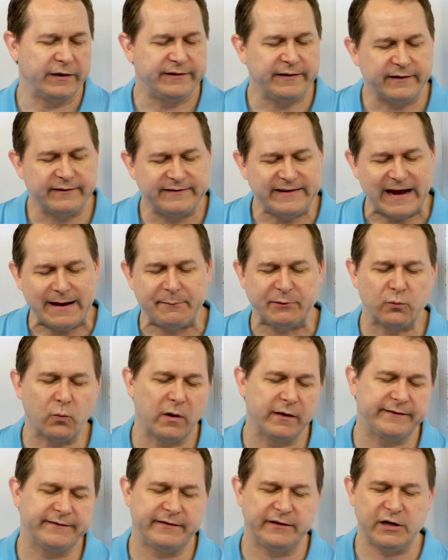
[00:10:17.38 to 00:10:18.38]
It says Damon
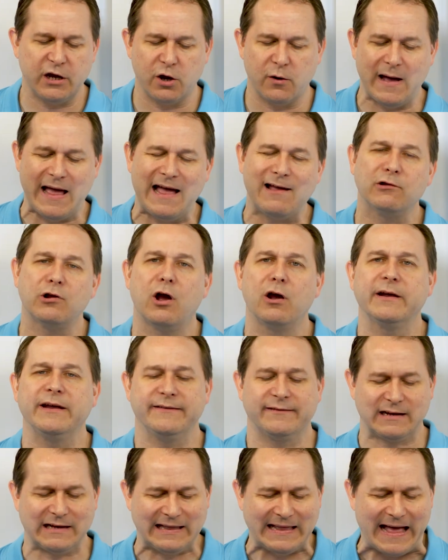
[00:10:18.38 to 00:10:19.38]
wants to know how long
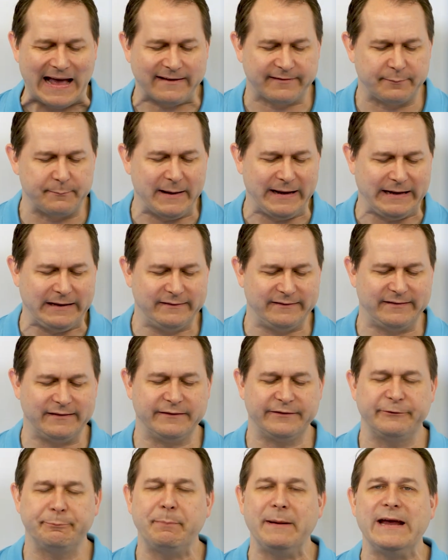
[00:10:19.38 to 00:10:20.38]
his classmates
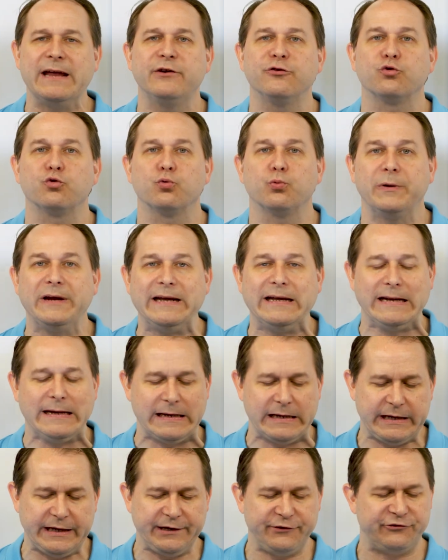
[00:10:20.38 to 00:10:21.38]
spend
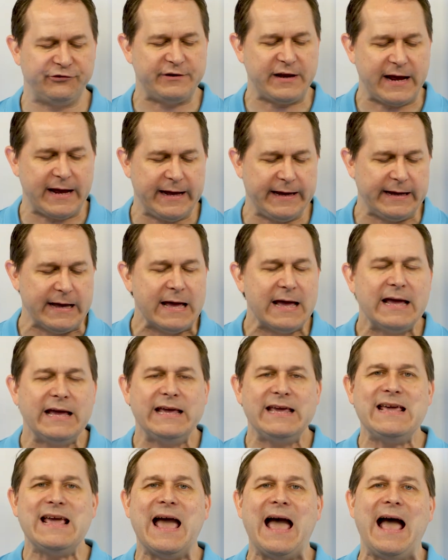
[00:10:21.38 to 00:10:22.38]
reading each day.
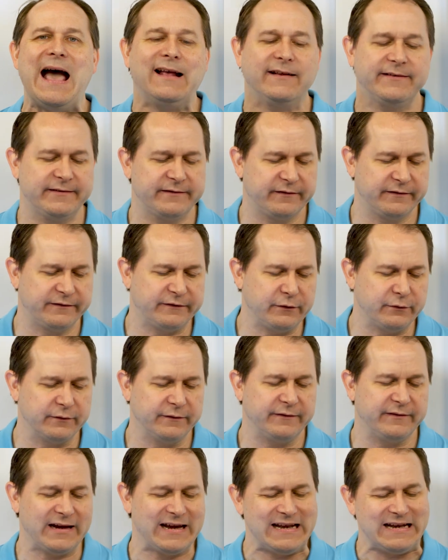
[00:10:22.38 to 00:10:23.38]
He asks the
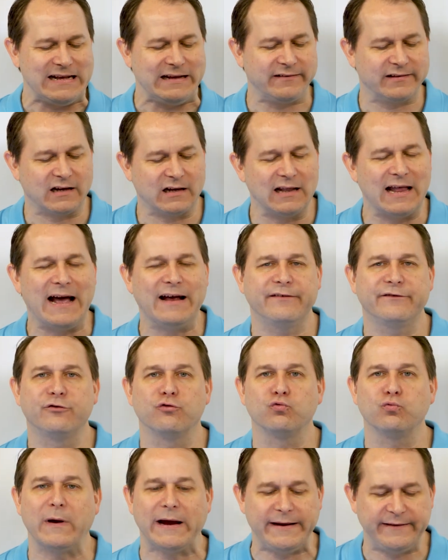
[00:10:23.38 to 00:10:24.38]
students in his class to
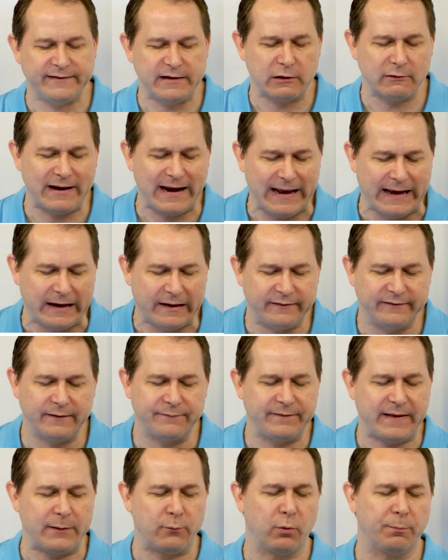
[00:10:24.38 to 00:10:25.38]
raise their hands
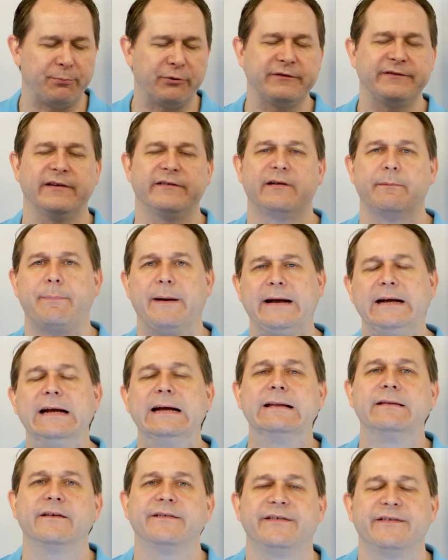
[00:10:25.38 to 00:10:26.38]
if they will participate
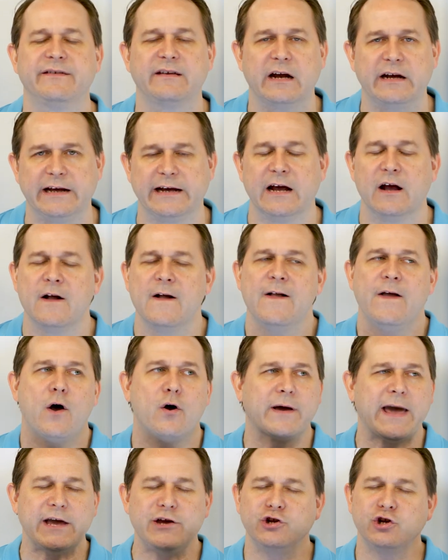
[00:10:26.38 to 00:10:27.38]
in the study.
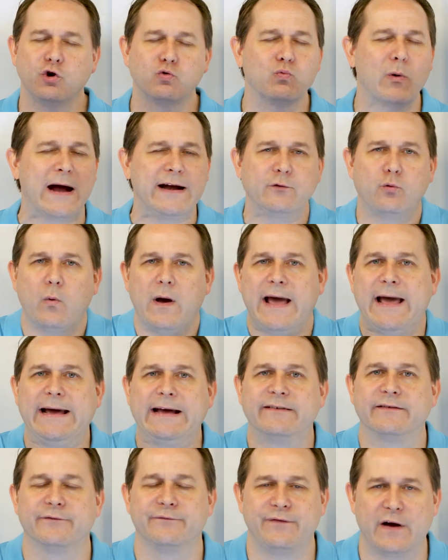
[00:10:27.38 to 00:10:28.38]
Okay, you know right away
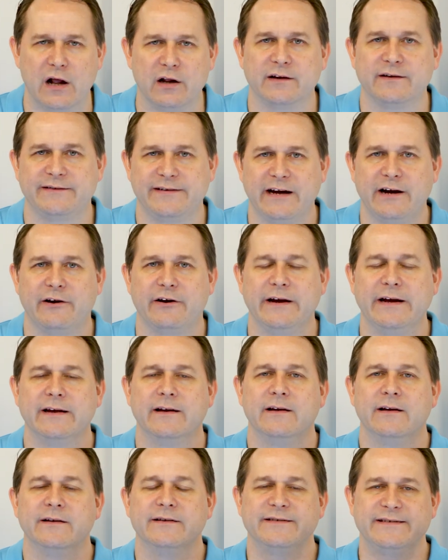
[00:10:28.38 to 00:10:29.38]
it's a voluntary
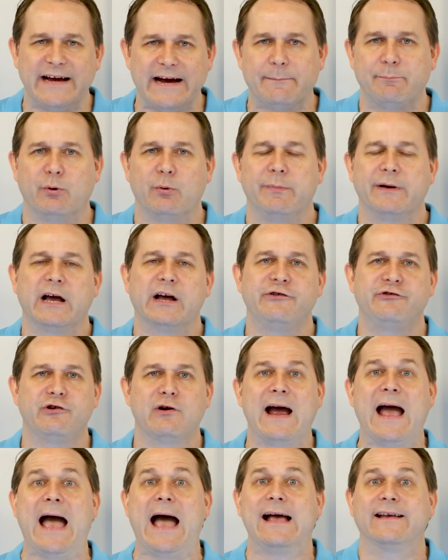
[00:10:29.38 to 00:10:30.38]
sample because
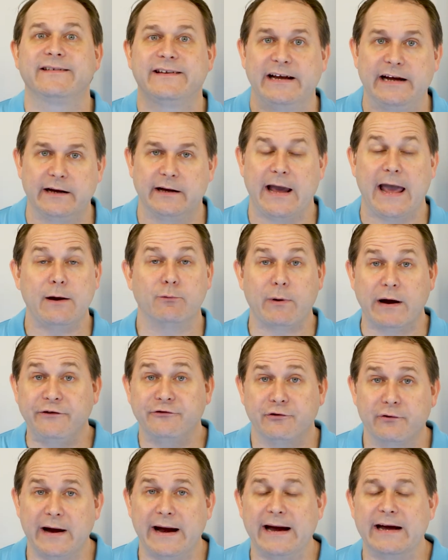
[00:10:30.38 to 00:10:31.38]
you're asking, hey, raise
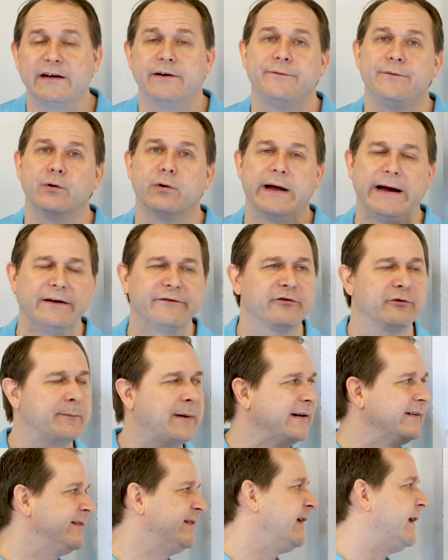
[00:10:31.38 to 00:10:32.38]
your hand if you'll answer
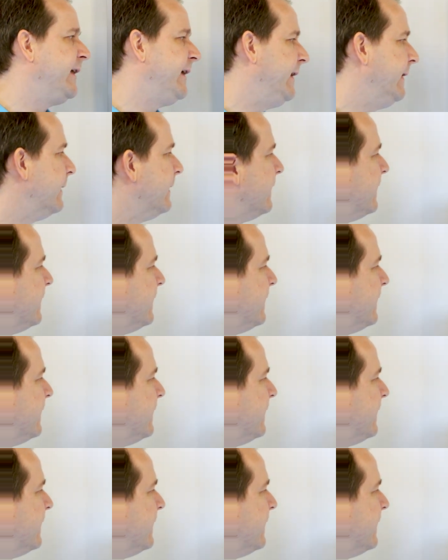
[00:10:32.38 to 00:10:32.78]
my study.